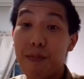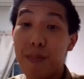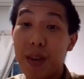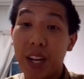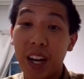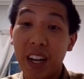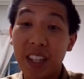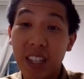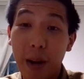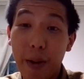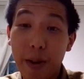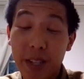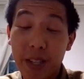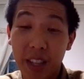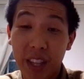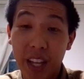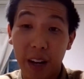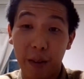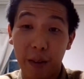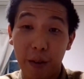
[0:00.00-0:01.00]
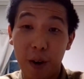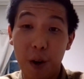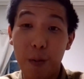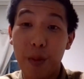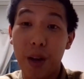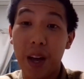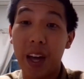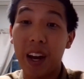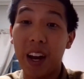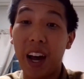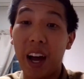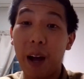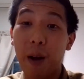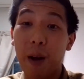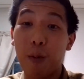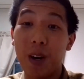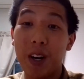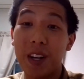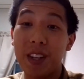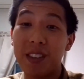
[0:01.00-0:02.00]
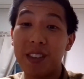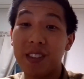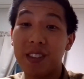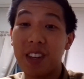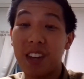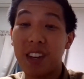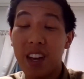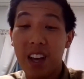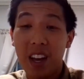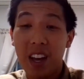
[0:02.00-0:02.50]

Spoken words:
because I was in that group and I was